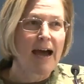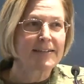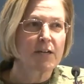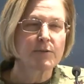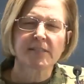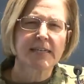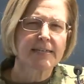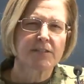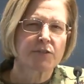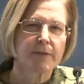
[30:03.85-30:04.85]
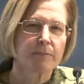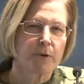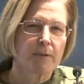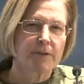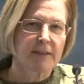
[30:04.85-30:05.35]
I don't see it as doing
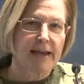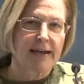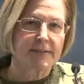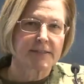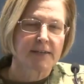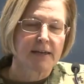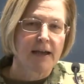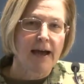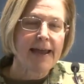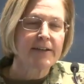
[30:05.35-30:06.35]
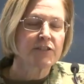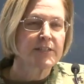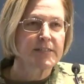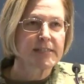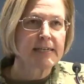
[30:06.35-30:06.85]
more with less. I
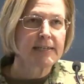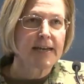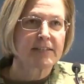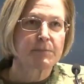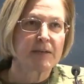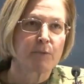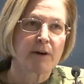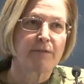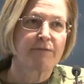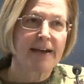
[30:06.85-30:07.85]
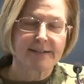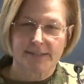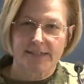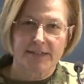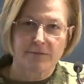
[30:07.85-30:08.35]
actually see it as being more
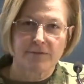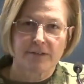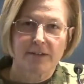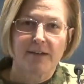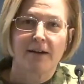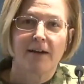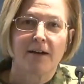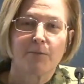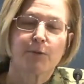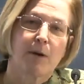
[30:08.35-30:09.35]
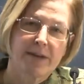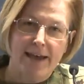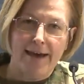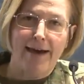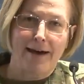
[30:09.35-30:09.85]
effective uh, with what we
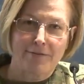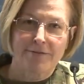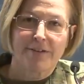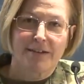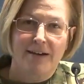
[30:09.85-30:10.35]
have.